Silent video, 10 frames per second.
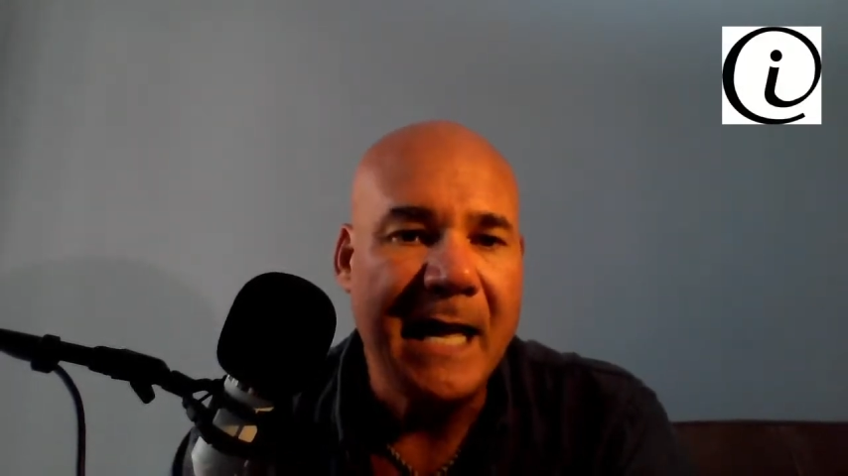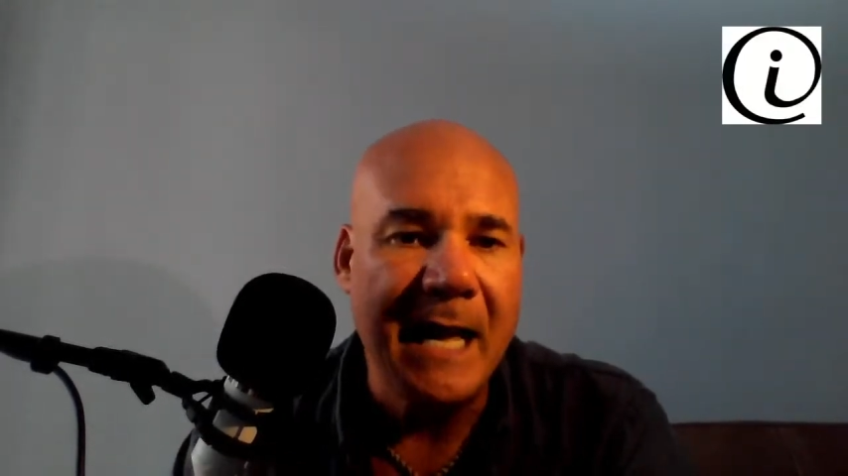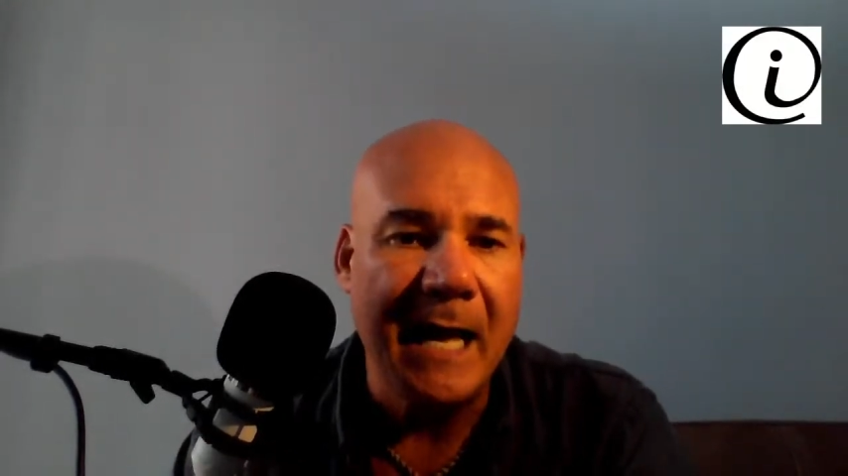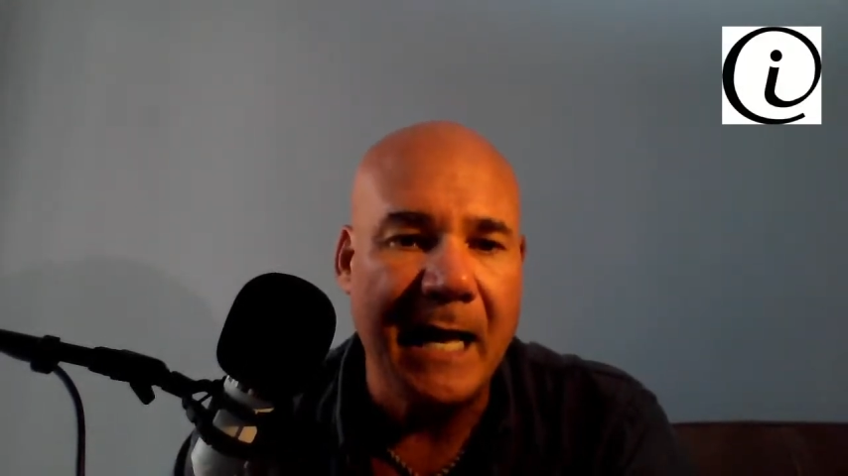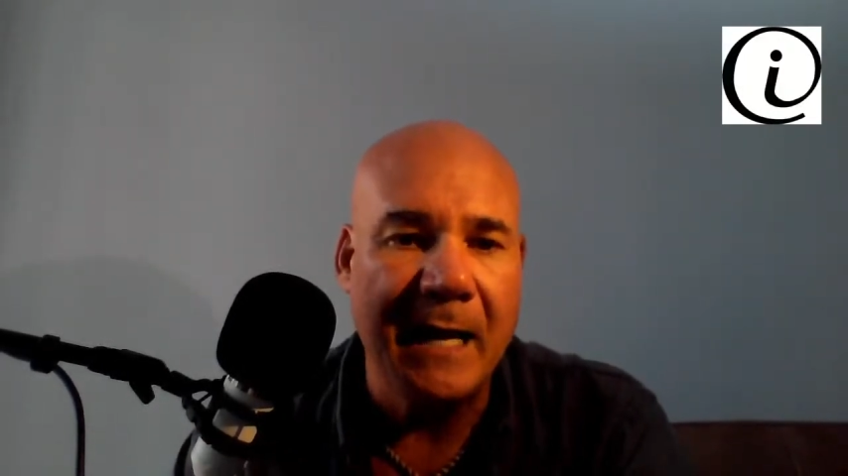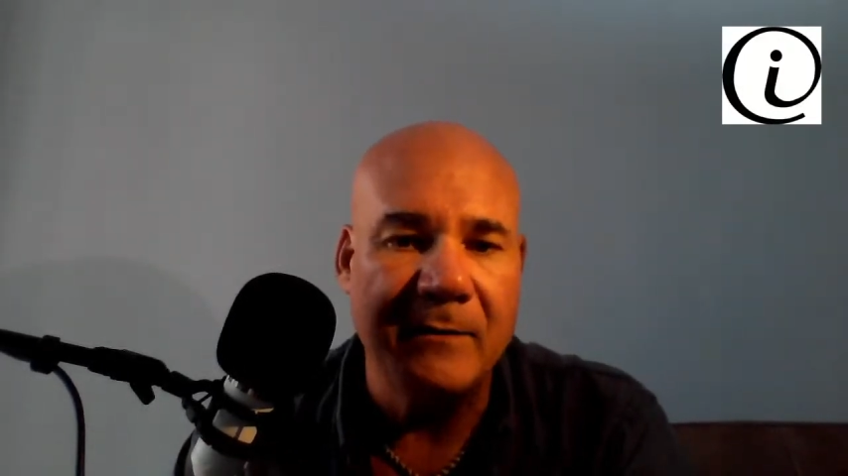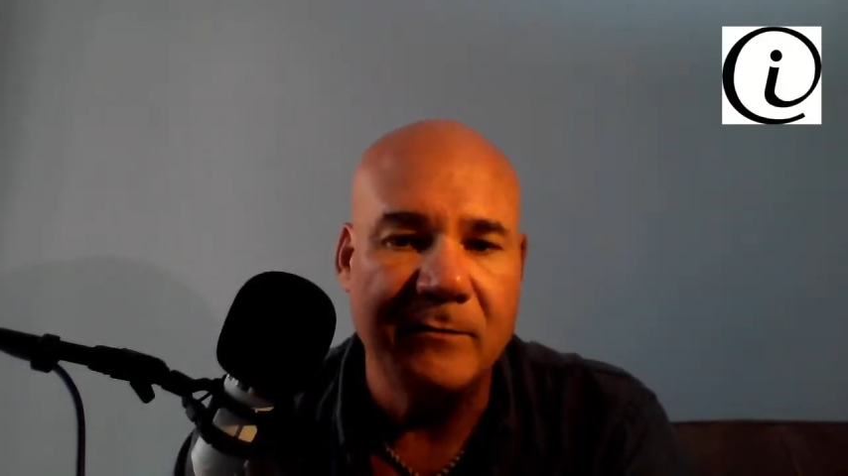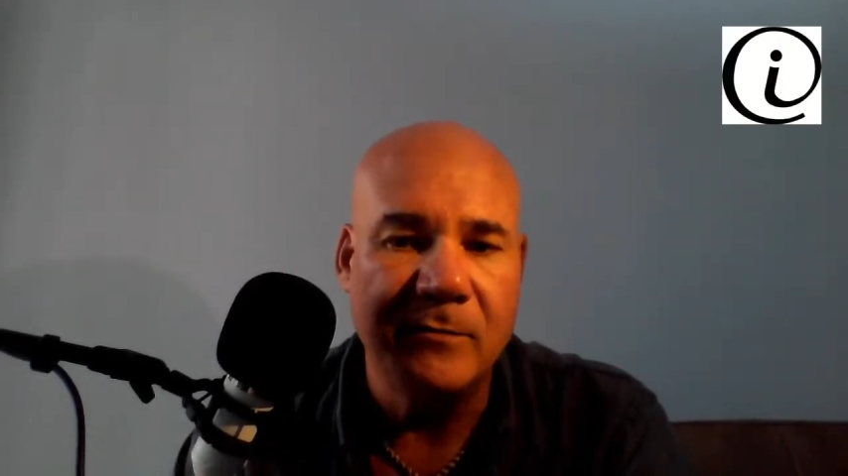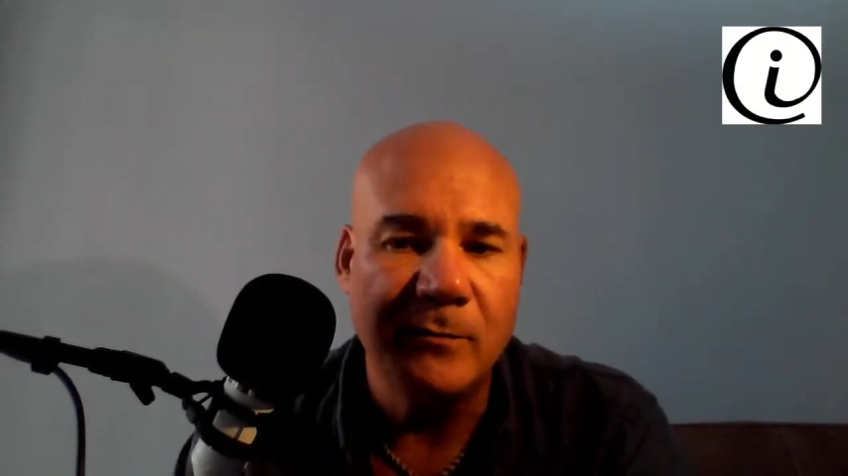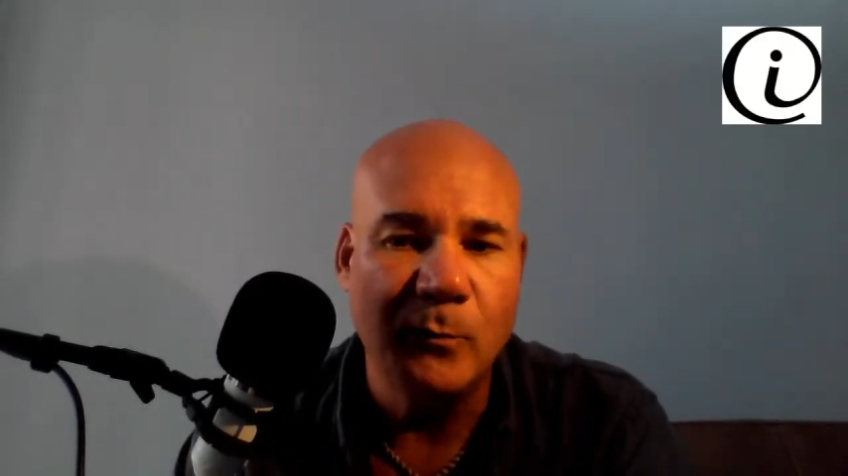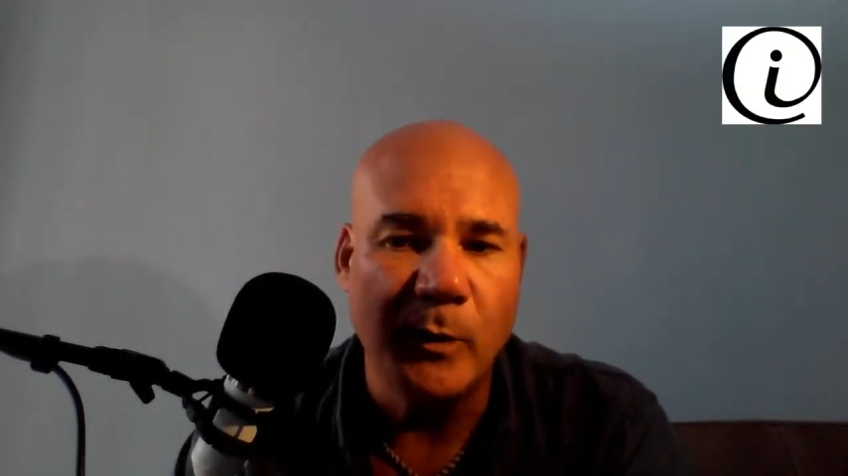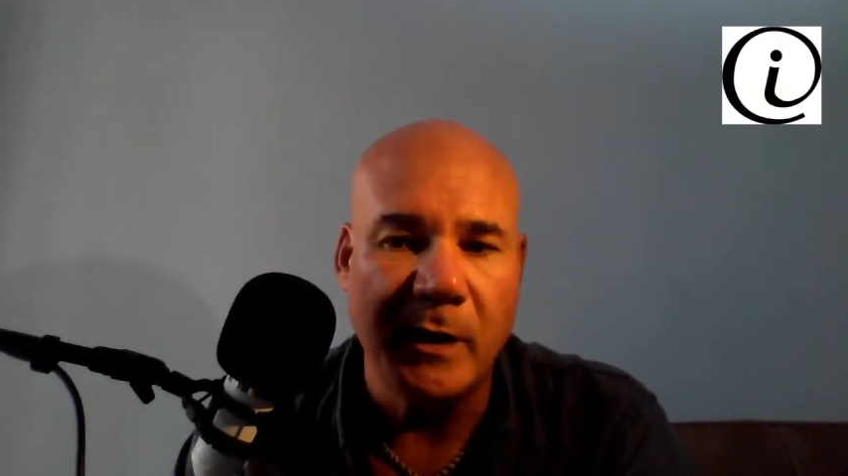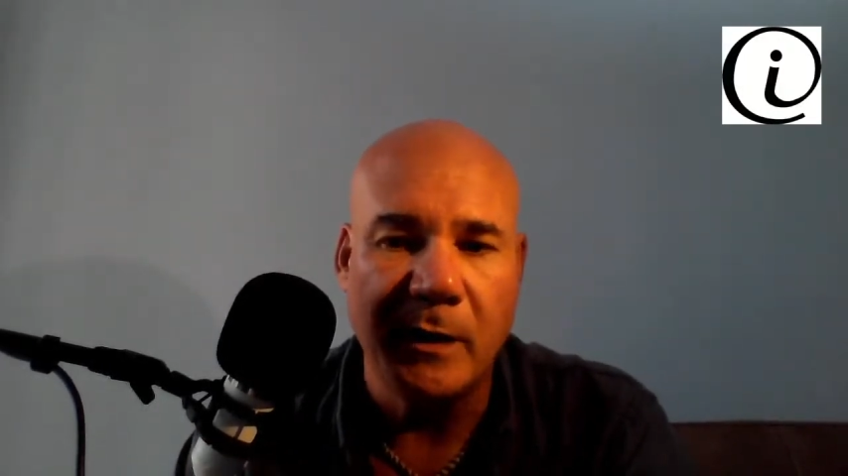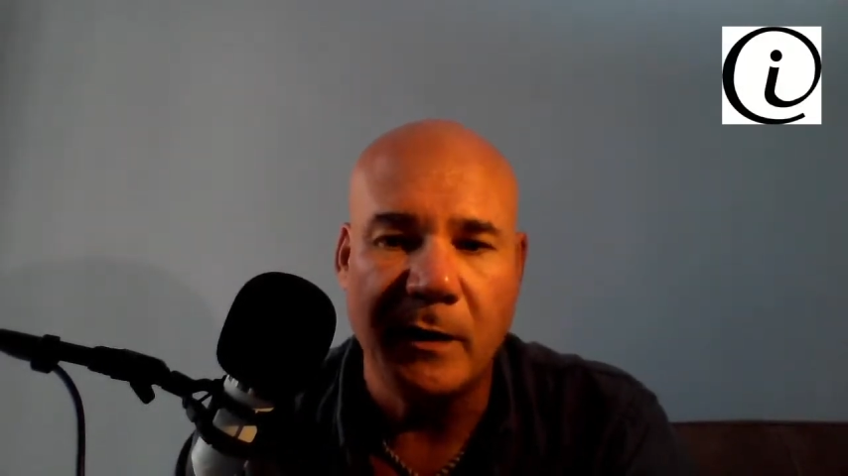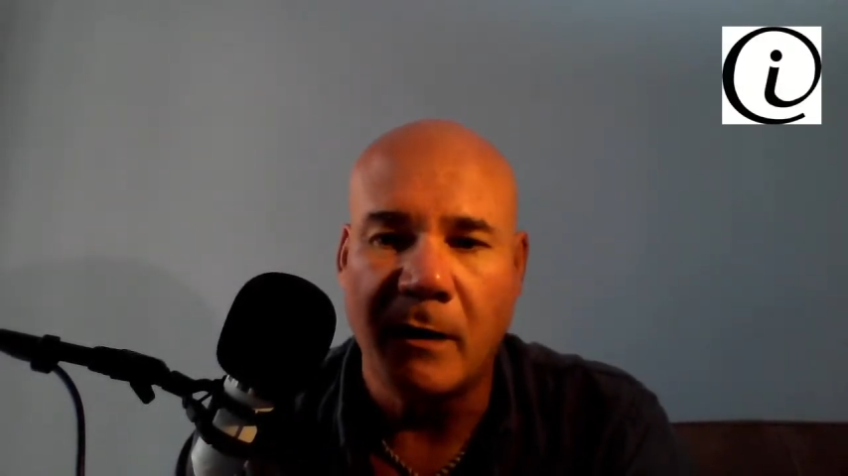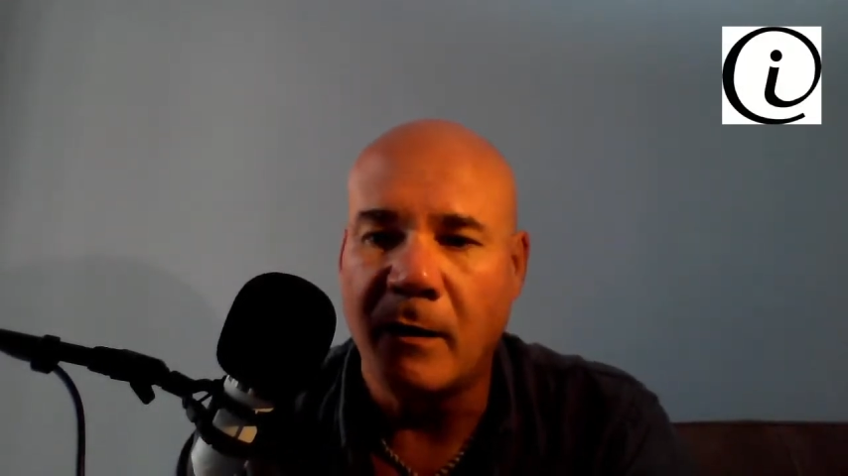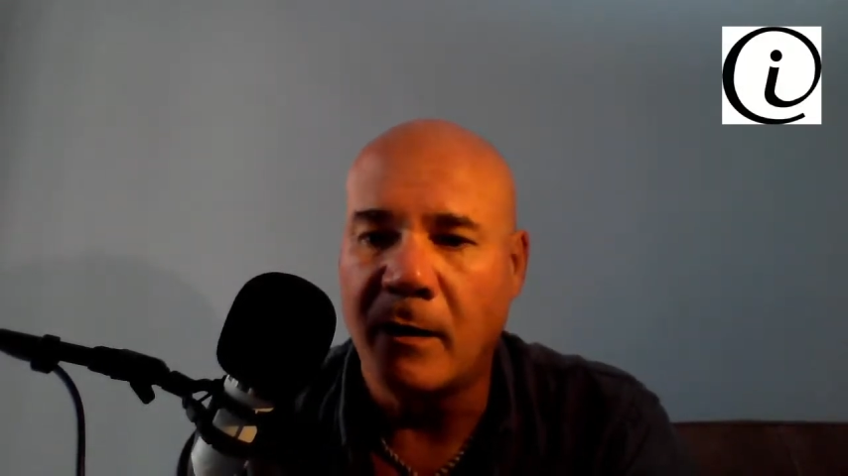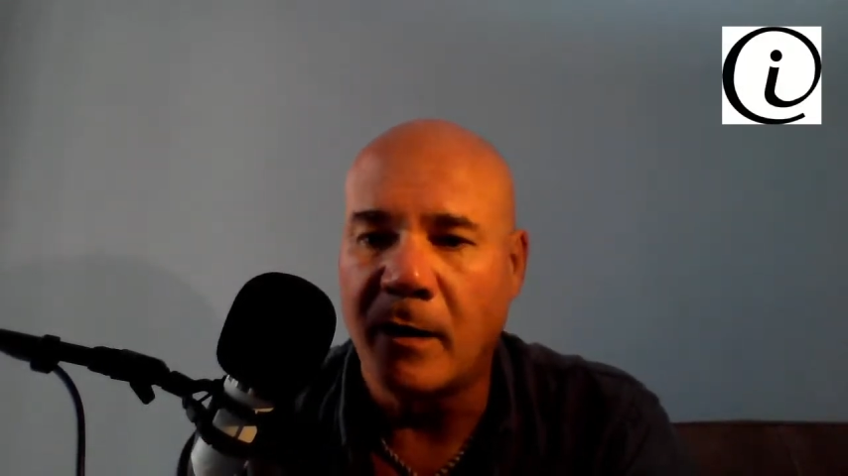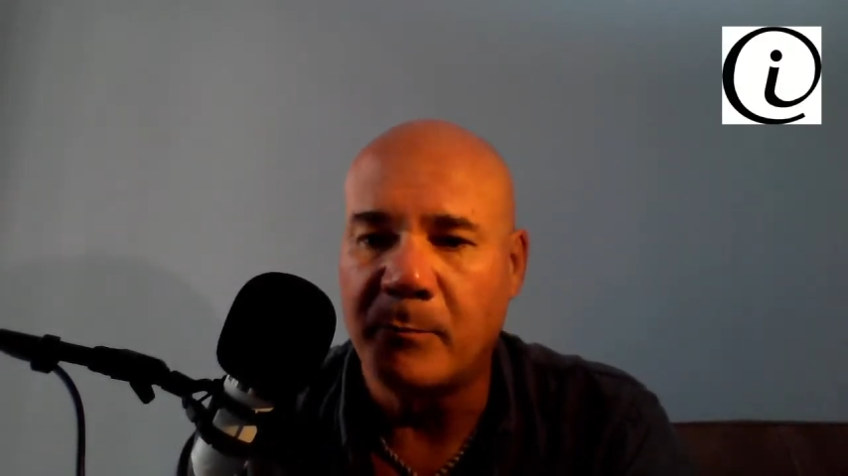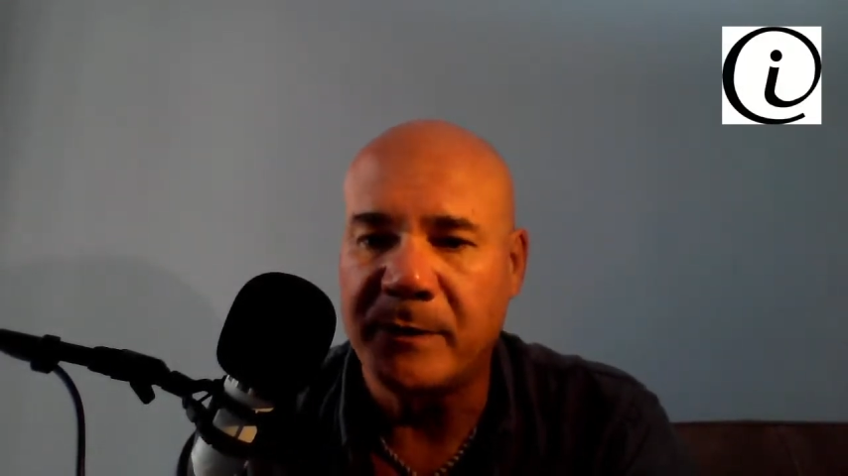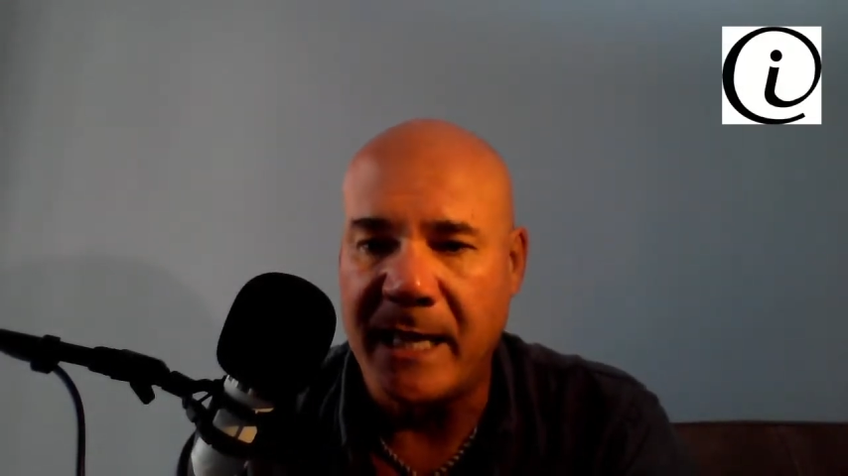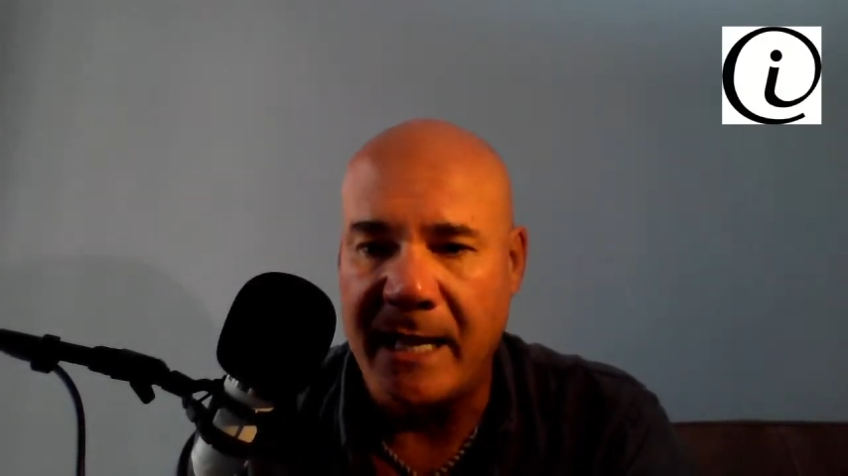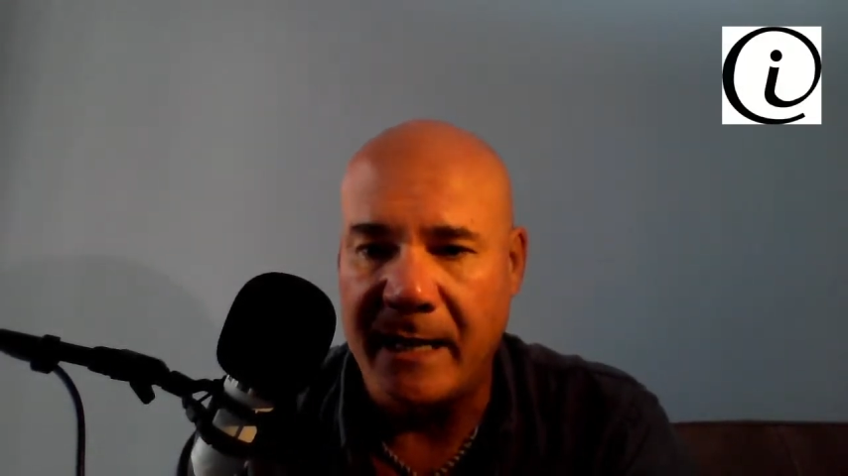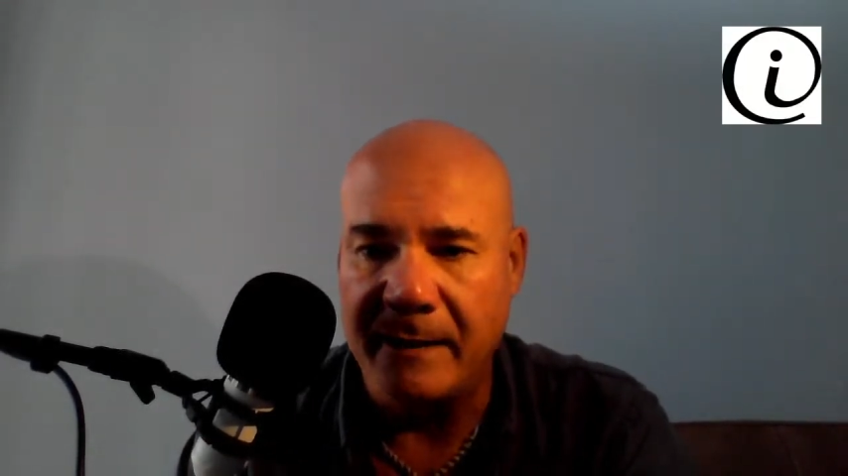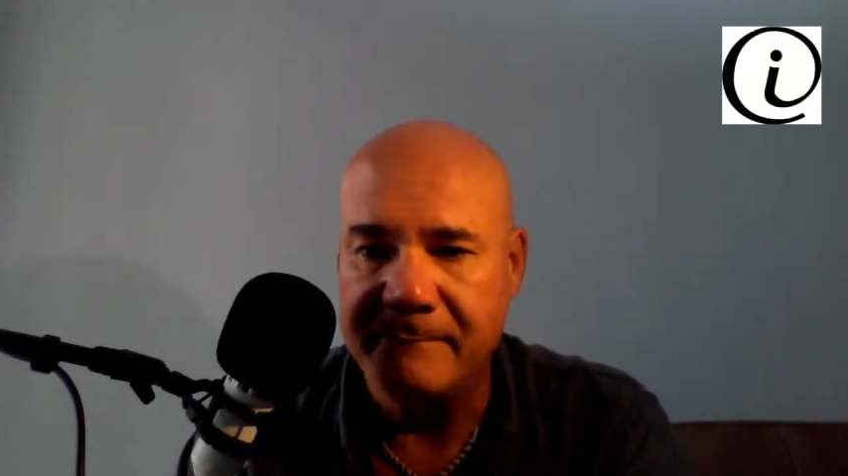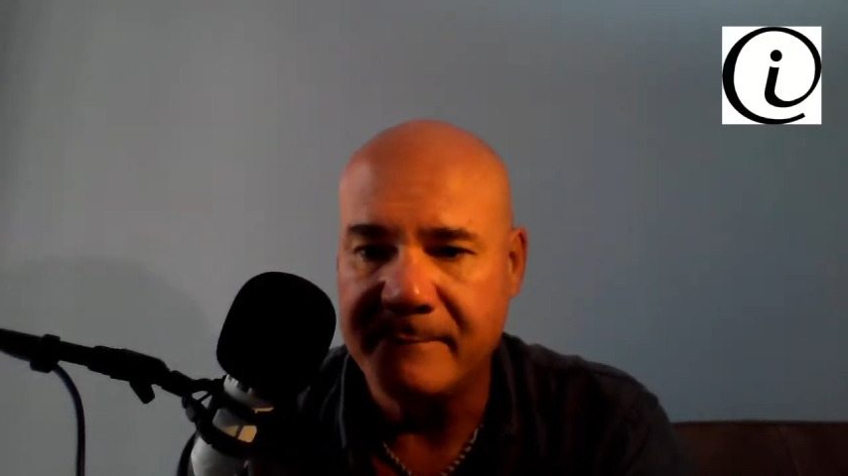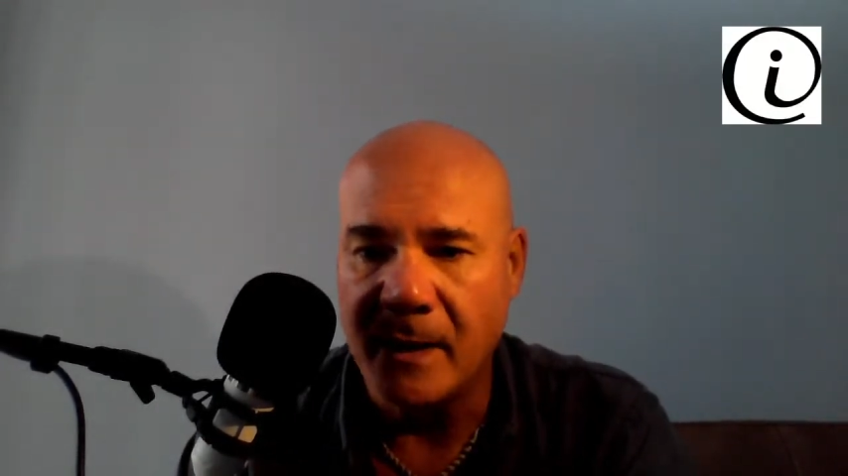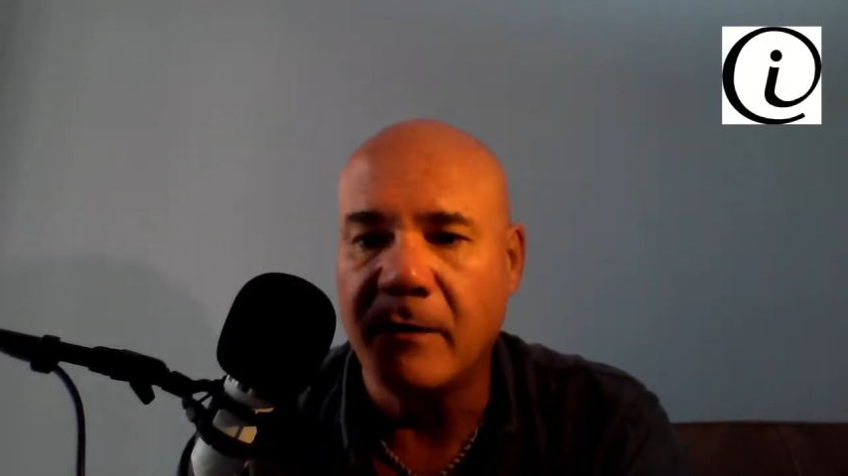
And we are planning.